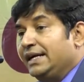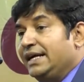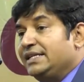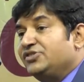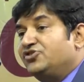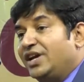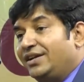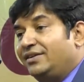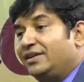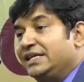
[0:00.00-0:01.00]
is
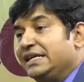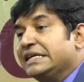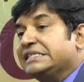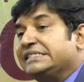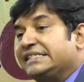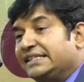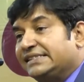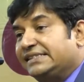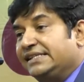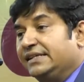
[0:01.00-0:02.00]
generally
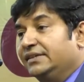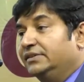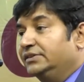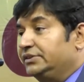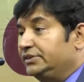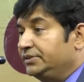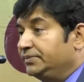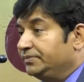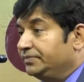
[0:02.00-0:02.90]
60 years.